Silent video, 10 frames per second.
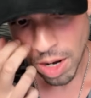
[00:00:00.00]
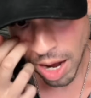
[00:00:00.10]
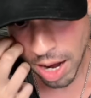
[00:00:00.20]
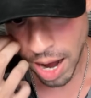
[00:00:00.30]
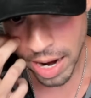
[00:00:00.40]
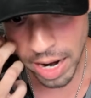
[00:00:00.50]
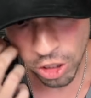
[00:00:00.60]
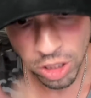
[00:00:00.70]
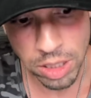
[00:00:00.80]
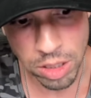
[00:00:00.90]
Uh, I
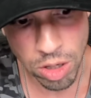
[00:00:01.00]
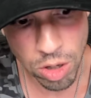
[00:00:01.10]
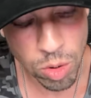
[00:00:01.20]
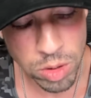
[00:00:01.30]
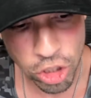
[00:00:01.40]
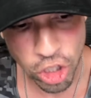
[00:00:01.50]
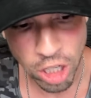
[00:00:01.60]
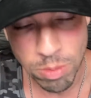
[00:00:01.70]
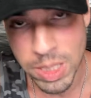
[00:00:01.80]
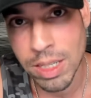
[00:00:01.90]
actually know the
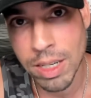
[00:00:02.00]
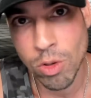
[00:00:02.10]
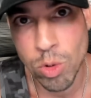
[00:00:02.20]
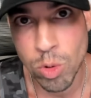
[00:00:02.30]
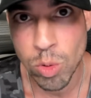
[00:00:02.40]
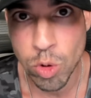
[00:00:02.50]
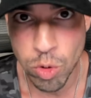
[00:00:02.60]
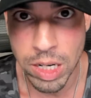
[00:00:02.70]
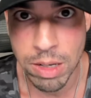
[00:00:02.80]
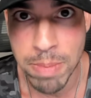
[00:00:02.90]
gentleman who
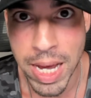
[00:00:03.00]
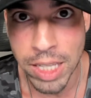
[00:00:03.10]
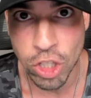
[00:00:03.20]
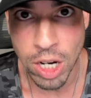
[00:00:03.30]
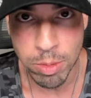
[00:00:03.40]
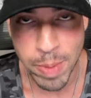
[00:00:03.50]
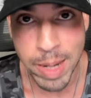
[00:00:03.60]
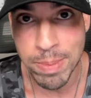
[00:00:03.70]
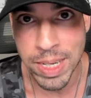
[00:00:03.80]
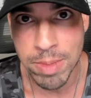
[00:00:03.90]
created Math Chops,
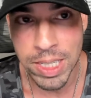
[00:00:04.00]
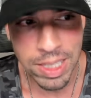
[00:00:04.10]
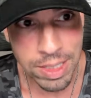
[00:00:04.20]
Mike McGibbon.